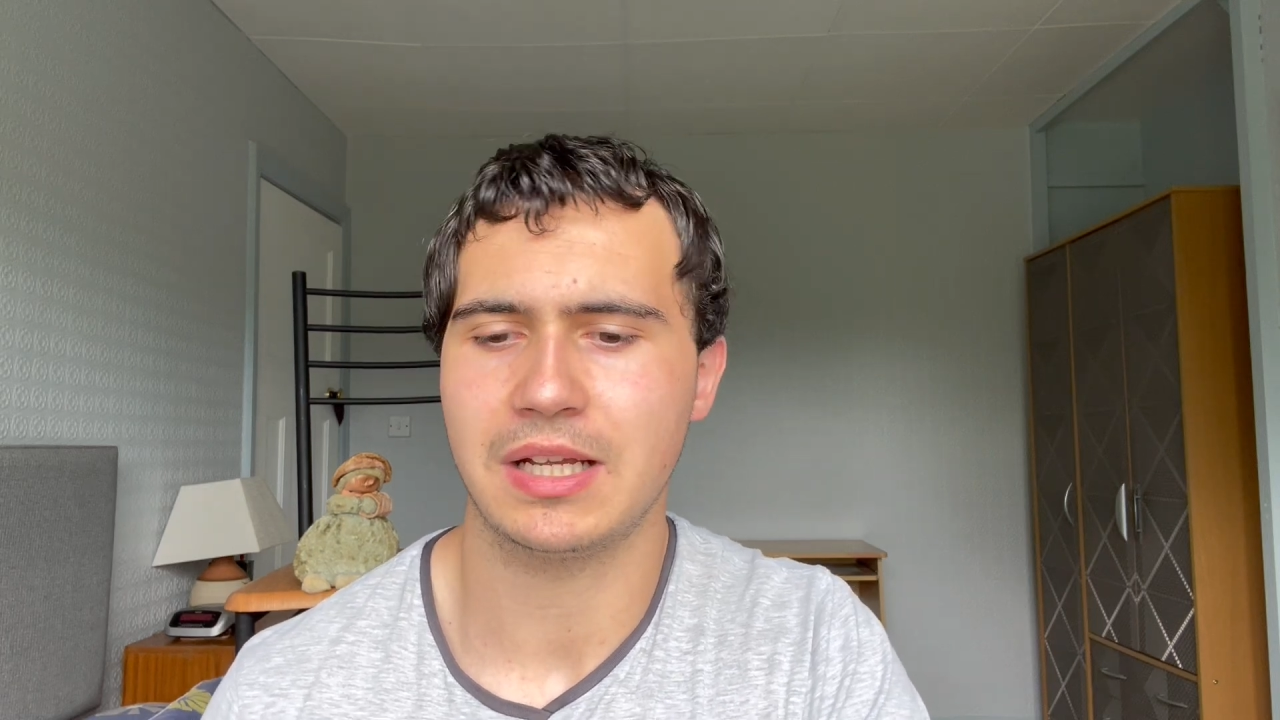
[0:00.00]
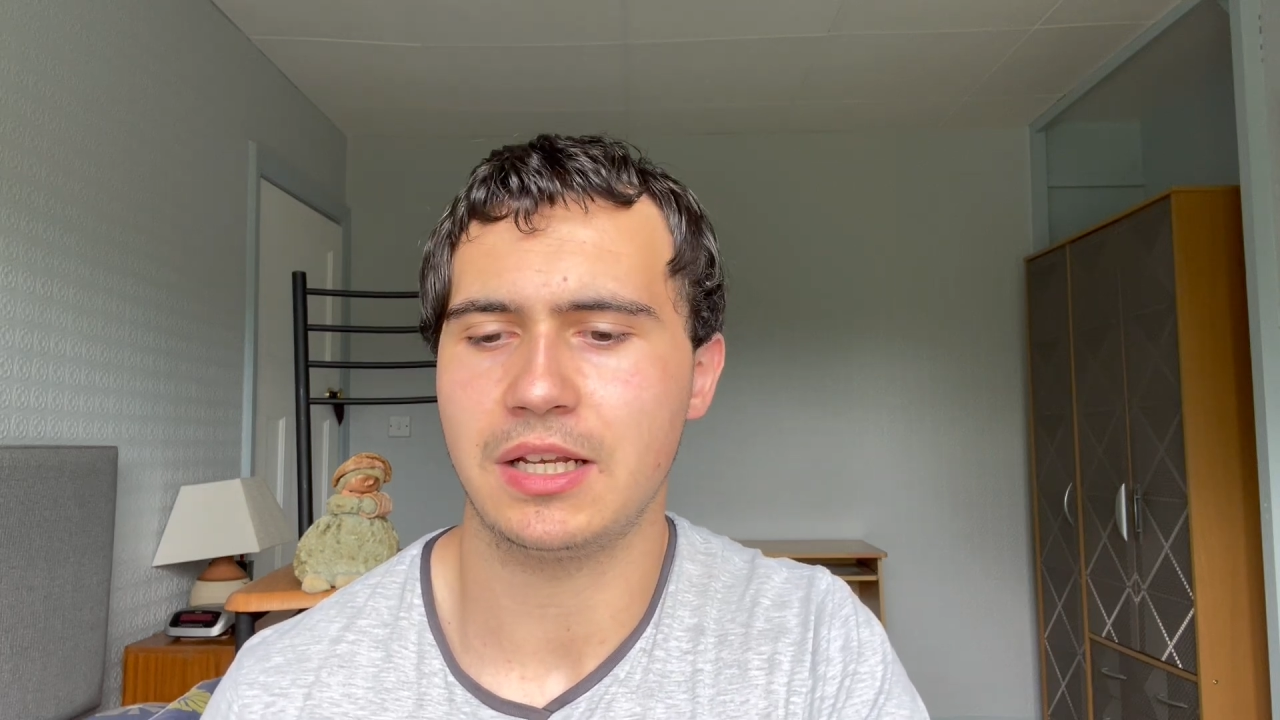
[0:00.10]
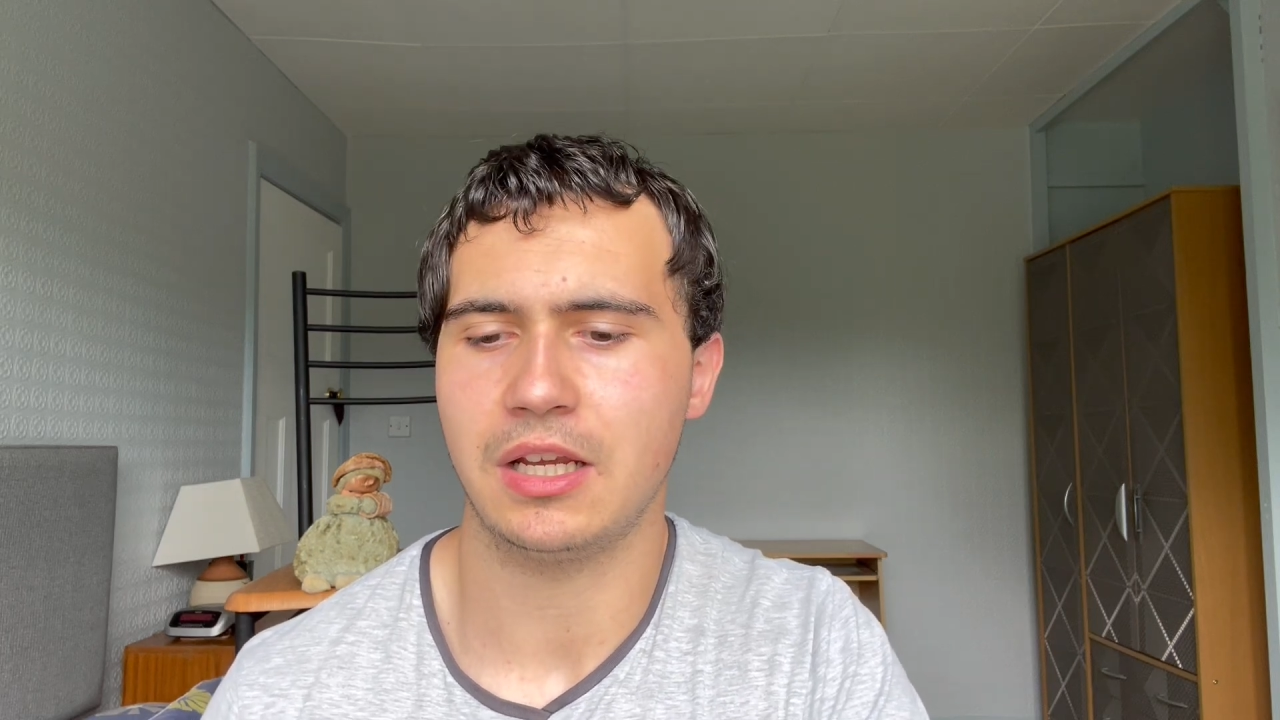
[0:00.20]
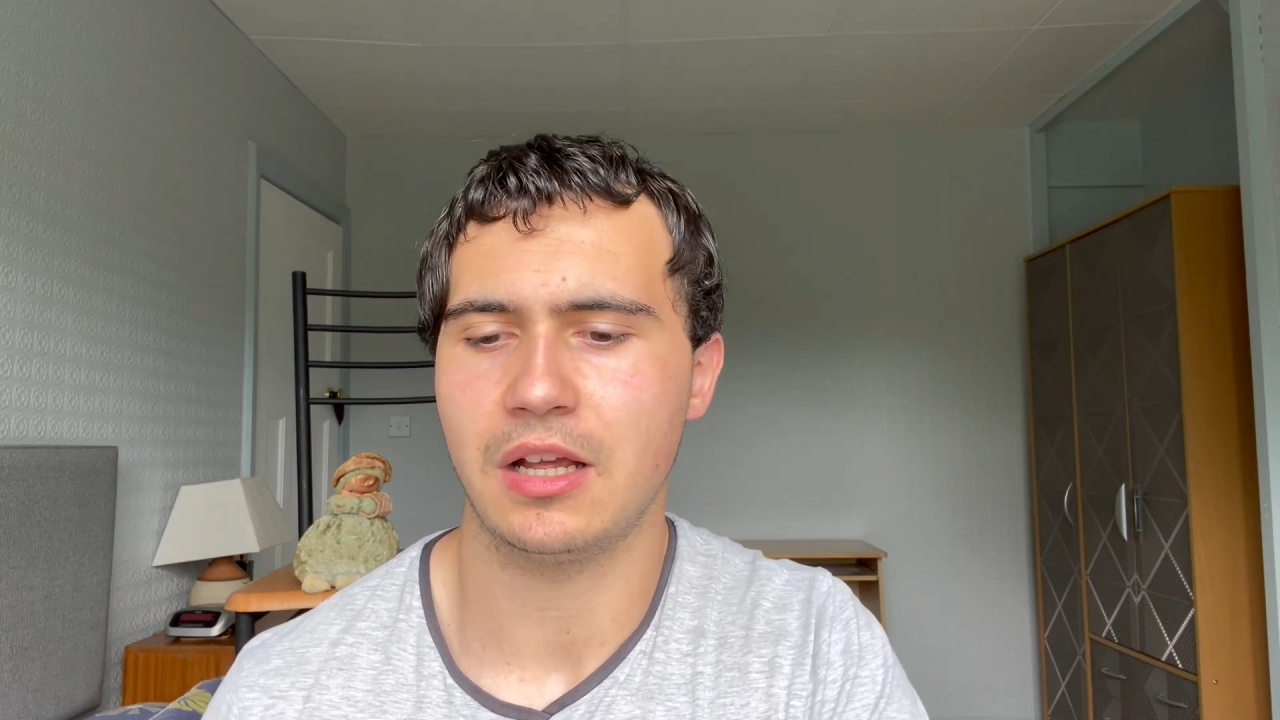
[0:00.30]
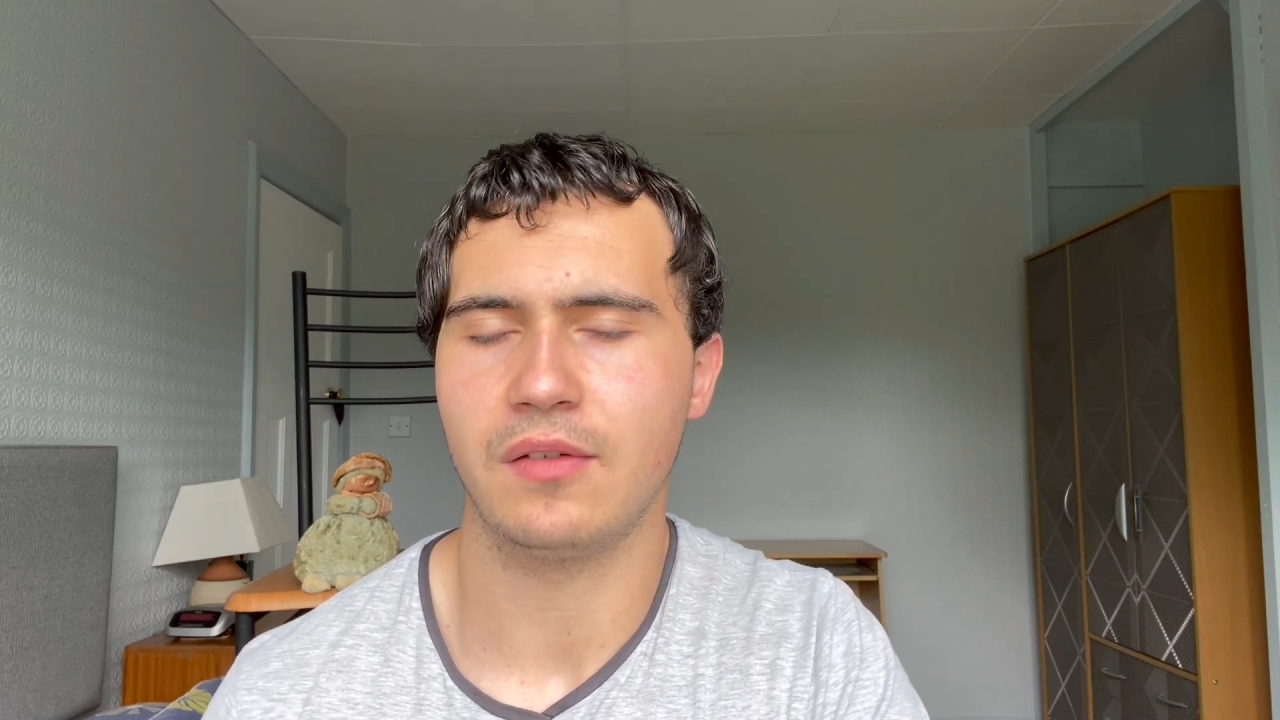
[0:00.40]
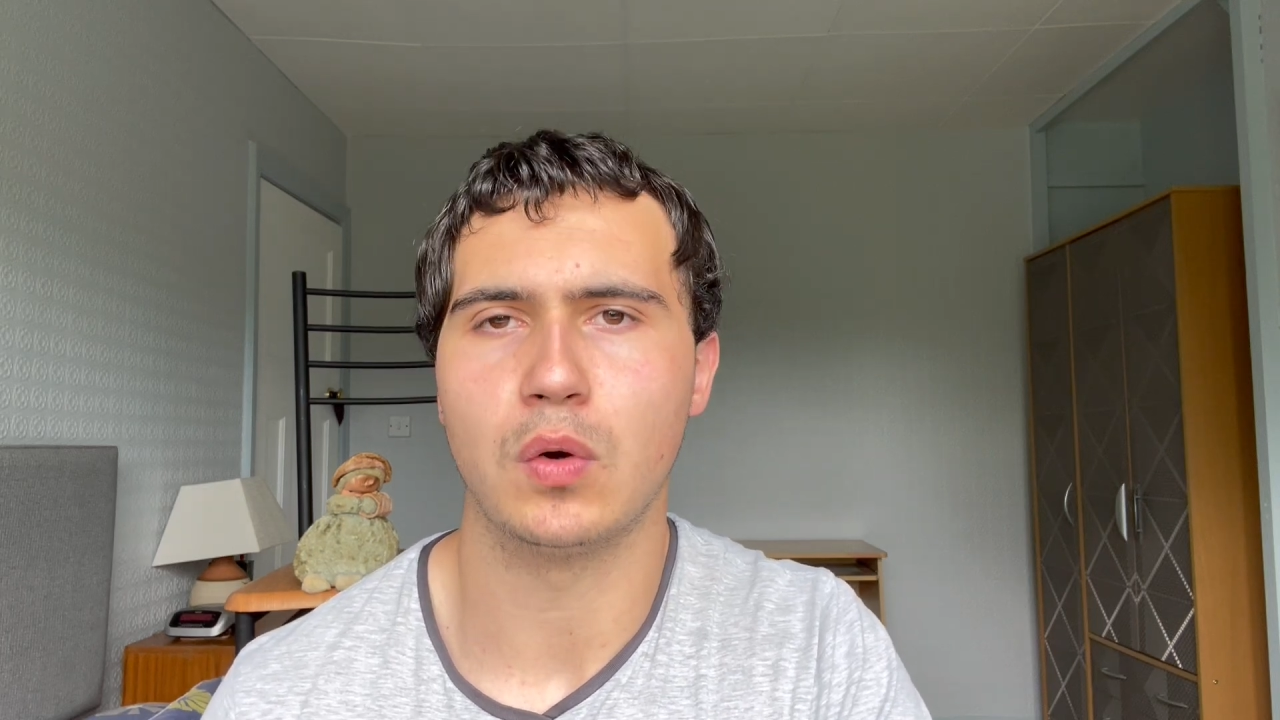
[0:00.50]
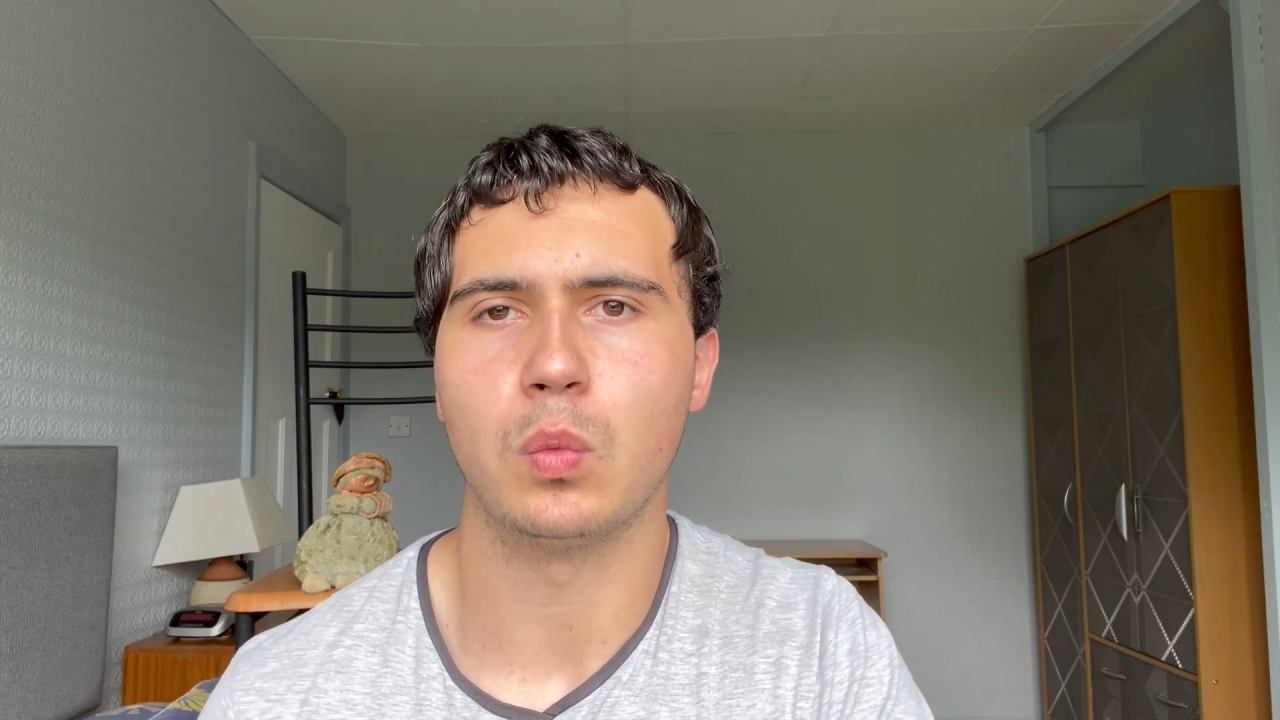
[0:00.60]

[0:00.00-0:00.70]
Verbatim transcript: idea of a